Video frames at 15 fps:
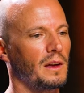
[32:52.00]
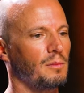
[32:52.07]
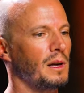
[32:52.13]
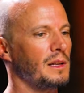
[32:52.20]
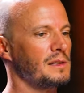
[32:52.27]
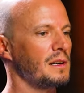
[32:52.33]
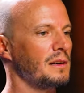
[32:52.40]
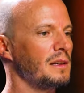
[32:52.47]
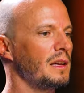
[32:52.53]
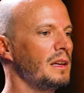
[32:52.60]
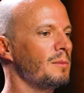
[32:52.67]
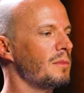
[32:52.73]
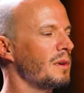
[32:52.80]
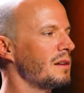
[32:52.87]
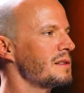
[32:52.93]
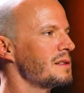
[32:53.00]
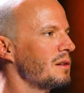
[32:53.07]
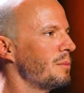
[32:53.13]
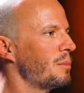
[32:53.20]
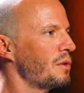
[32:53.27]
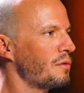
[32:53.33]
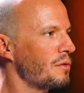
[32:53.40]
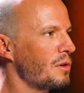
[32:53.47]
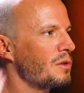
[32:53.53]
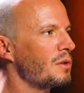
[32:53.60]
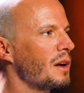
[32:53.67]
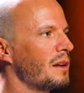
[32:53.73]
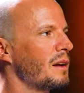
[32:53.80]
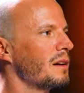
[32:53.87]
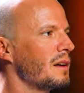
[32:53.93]
as well as their sure. team, and so yeah. they prefer
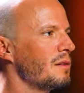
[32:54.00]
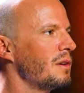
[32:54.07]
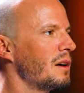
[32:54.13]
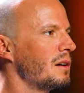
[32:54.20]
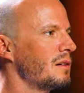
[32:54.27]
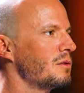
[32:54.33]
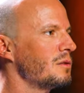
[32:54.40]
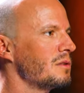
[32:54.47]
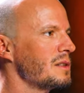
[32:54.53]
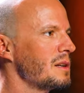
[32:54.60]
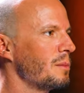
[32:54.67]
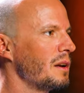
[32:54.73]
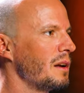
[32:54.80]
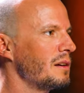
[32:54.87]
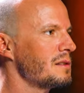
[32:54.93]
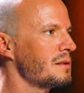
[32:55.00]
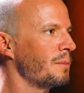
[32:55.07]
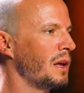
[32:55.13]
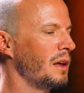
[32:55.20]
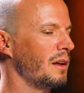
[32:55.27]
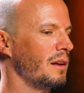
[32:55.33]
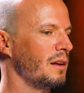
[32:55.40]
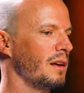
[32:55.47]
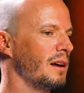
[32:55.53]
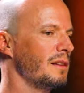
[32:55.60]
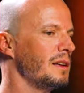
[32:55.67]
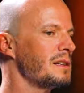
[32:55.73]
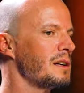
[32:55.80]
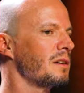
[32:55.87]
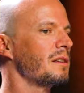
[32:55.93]
to kind of like give it on to somebody else.
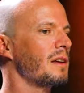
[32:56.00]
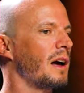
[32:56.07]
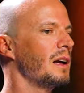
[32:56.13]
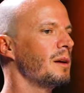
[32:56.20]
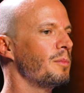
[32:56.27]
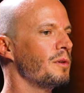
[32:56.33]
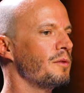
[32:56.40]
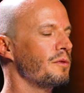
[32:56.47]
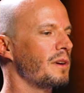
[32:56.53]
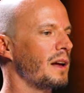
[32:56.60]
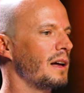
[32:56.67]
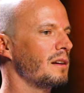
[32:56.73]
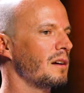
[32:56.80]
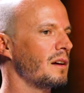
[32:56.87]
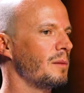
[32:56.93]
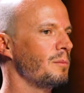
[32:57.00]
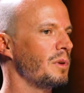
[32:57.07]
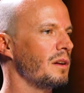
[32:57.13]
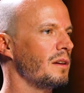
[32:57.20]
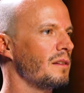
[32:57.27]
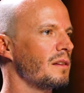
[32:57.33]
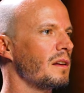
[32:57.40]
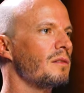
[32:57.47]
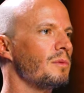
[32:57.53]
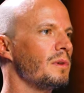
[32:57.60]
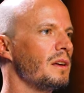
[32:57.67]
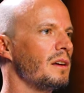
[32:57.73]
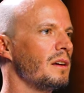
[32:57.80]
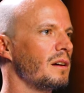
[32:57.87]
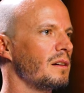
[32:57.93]
And these are the type of kind of companies that
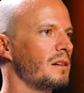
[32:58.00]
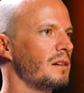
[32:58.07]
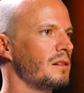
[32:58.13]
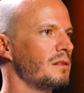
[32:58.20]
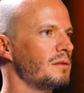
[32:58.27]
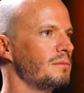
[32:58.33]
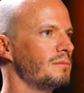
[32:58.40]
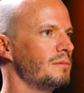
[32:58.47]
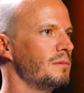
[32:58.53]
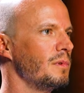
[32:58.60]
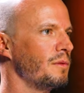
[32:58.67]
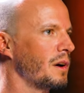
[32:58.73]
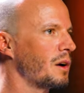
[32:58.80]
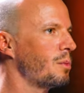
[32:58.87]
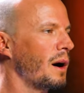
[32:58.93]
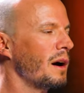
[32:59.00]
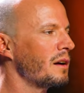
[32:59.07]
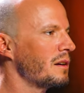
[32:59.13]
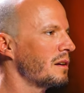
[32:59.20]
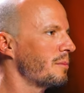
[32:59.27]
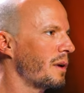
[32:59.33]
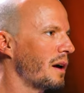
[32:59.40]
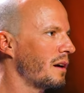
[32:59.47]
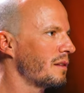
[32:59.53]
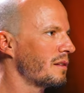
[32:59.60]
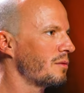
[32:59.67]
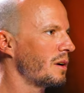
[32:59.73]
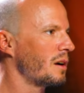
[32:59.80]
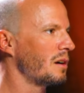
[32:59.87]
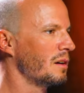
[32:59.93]
we, uh, you know, we've acquired in the
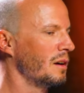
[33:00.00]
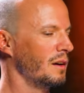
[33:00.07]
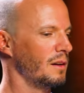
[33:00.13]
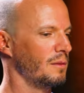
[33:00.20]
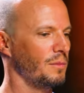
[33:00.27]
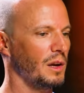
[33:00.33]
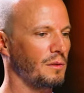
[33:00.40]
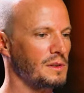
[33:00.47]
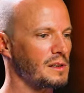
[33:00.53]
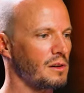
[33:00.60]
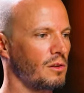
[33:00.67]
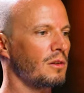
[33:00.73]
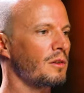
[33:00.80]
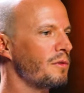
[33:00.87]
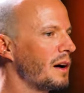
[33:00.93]
past, where you have a strong